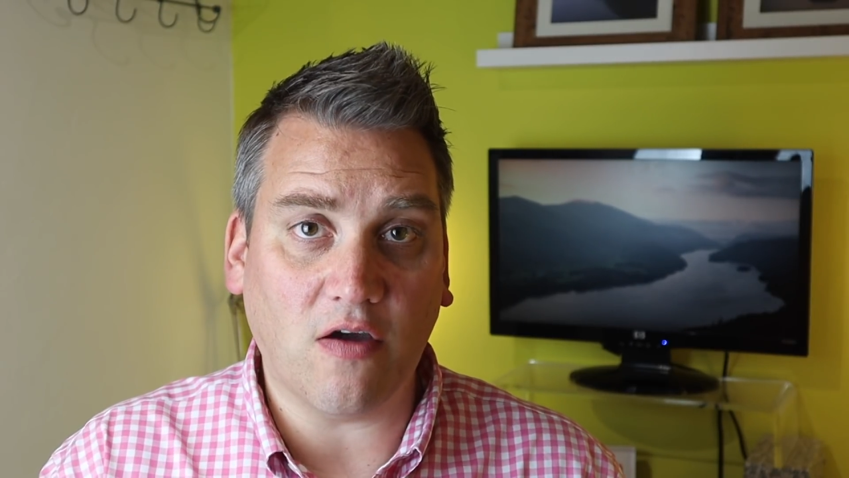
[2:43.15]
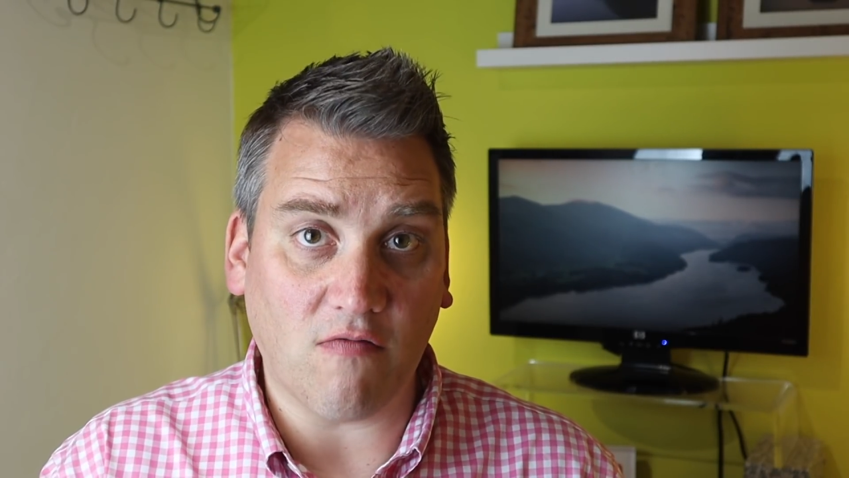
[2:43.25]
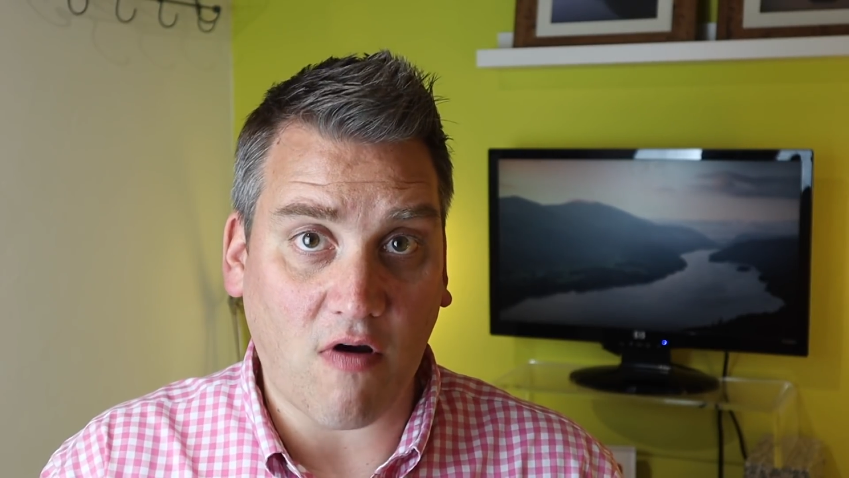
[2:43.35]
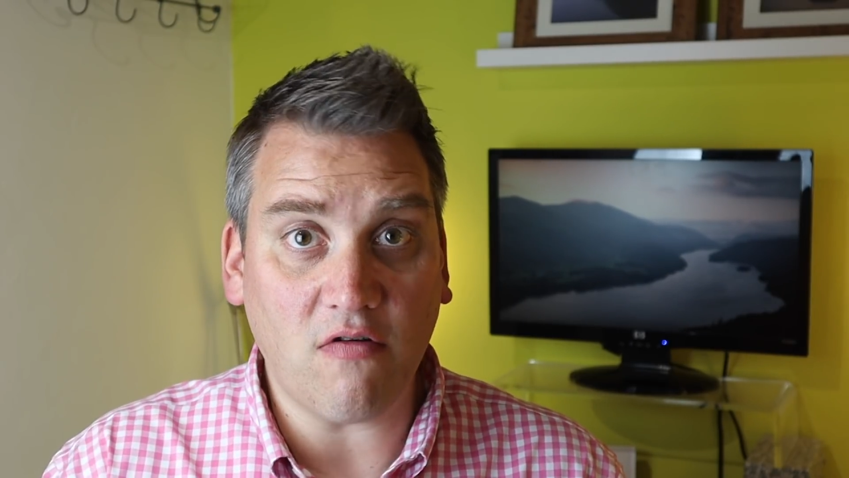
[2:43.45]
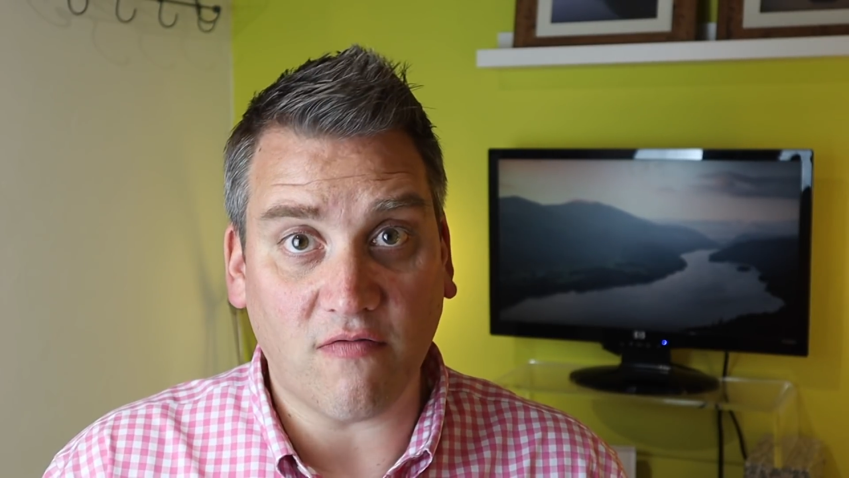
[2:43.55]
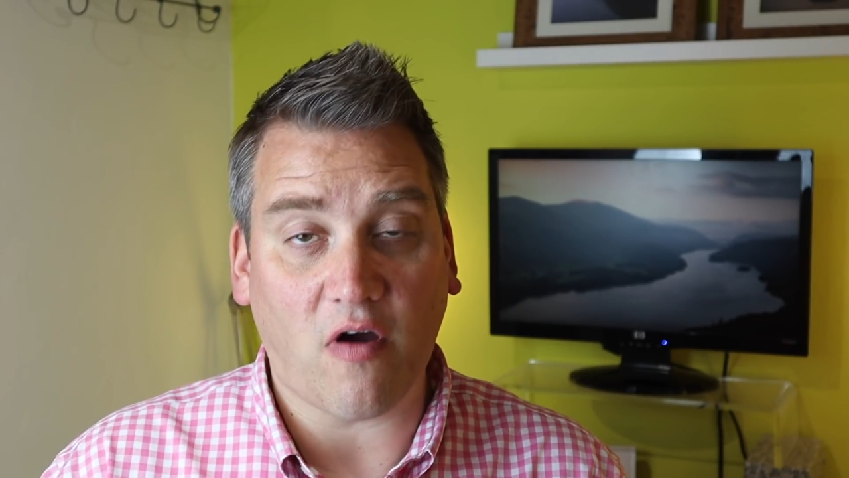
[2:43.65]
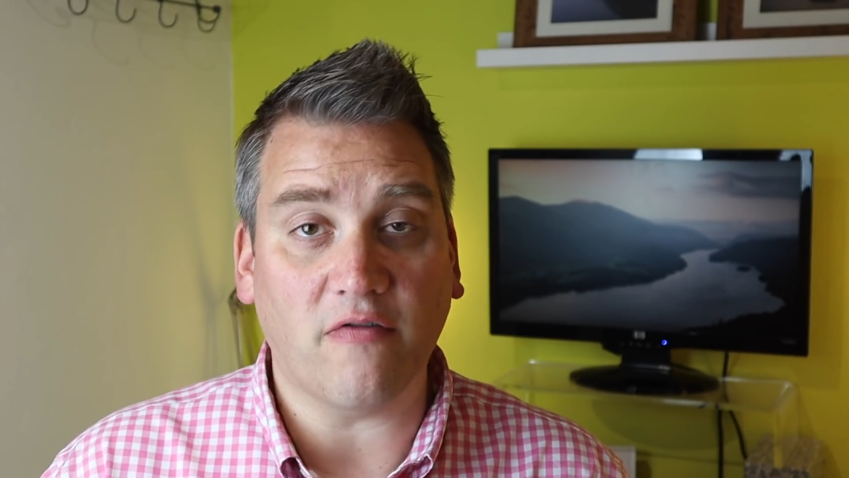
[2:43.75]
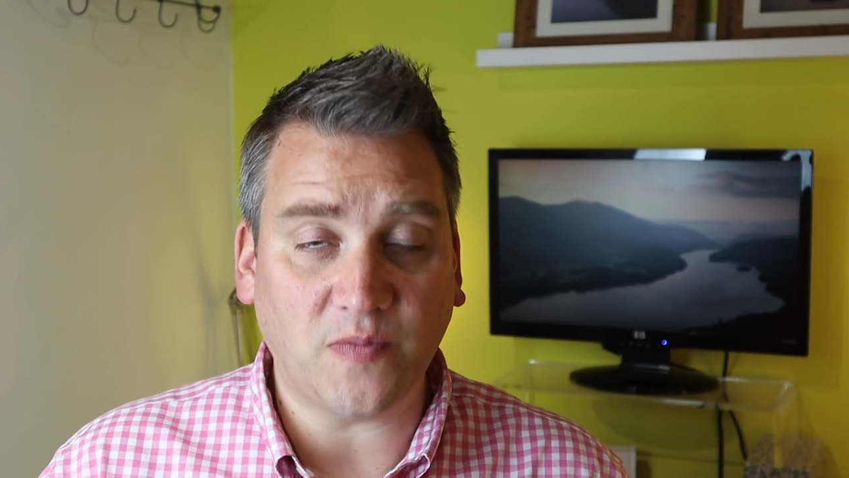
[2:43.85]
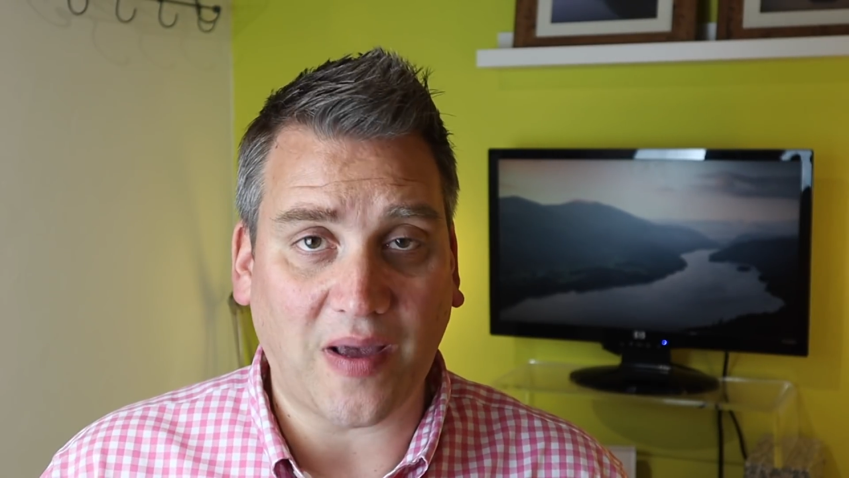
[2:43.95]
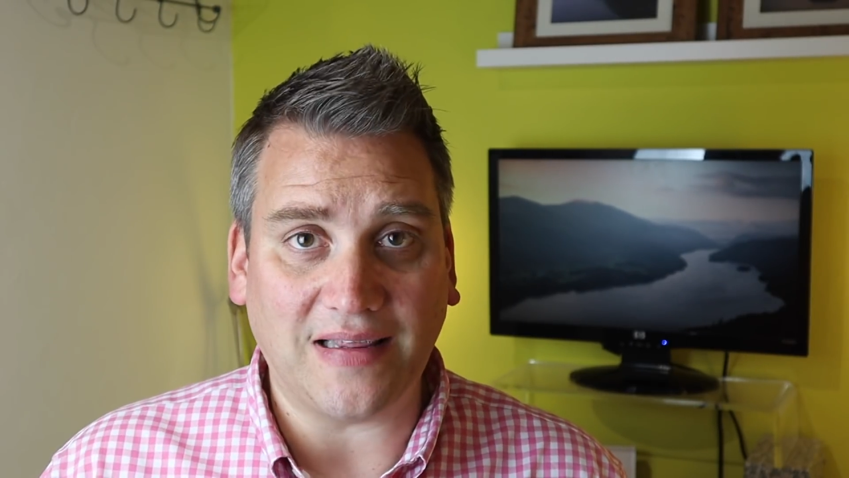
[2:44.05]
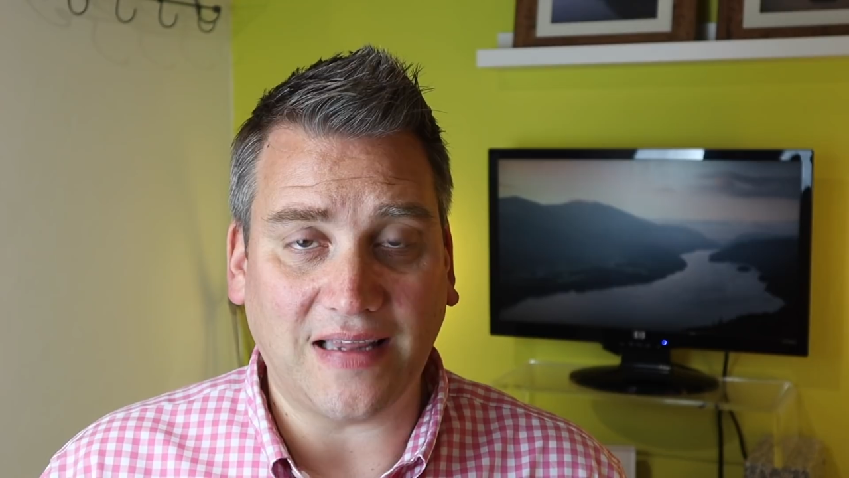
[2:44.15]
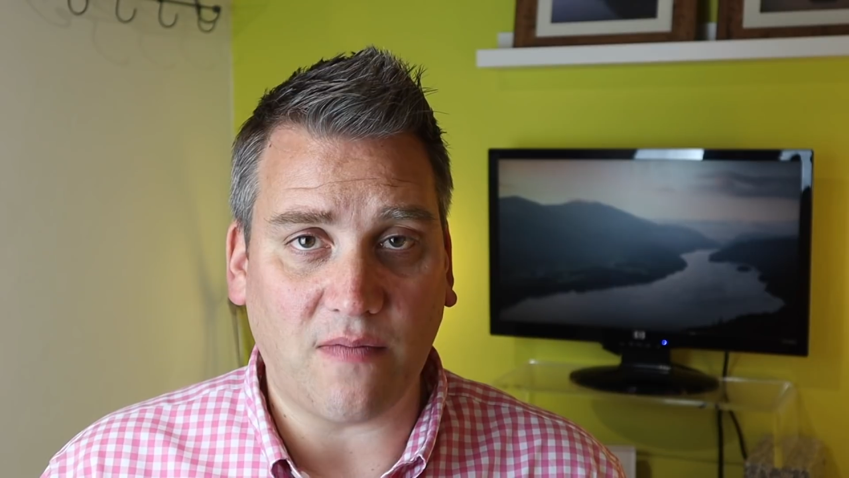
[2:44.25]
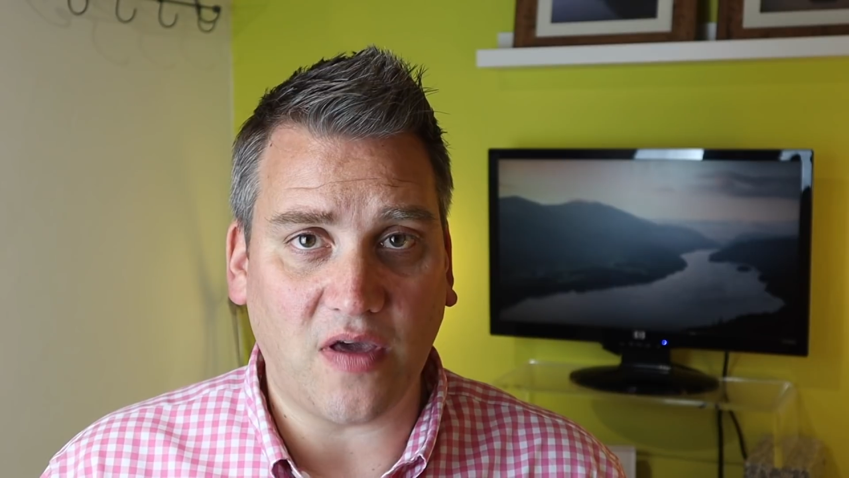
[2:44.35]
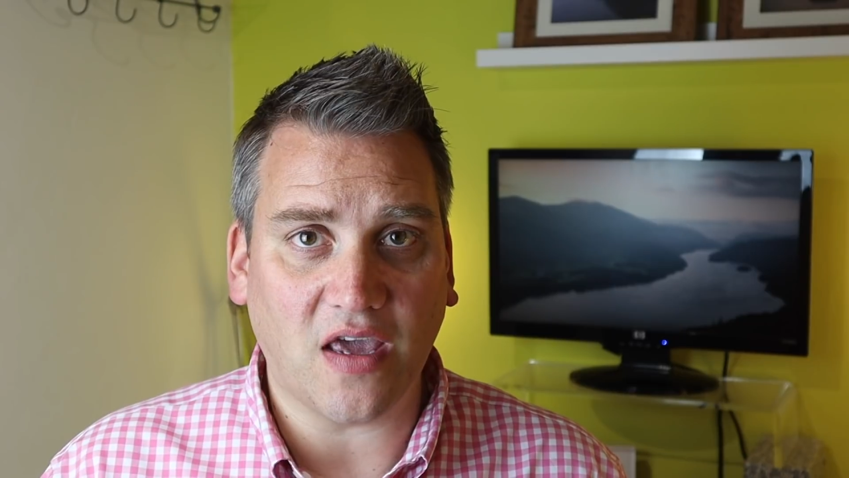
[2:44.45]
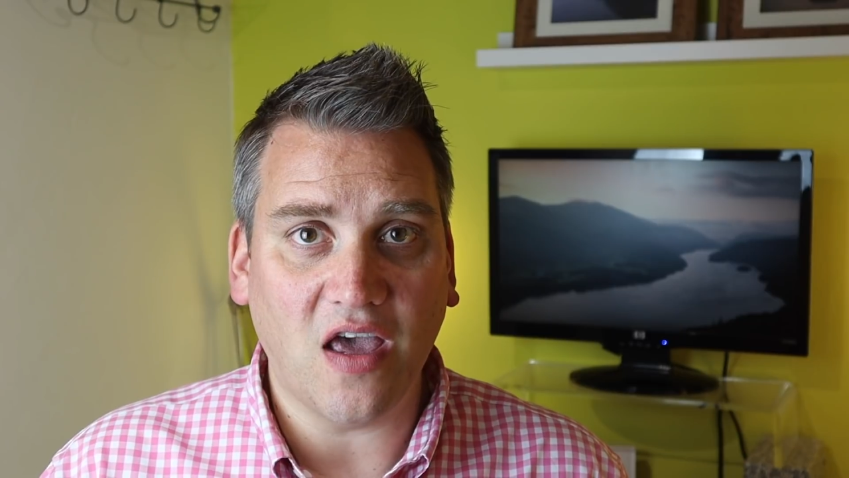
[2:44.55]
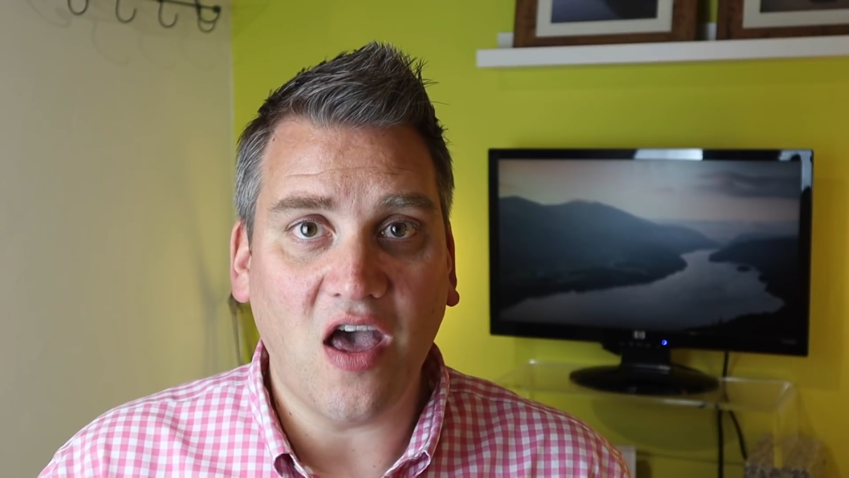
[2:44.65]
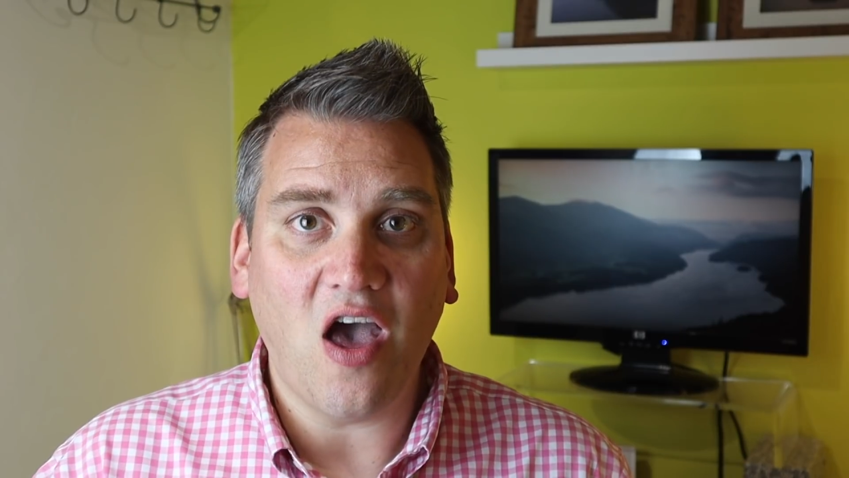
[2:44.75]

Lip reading: coronavirus pandemic,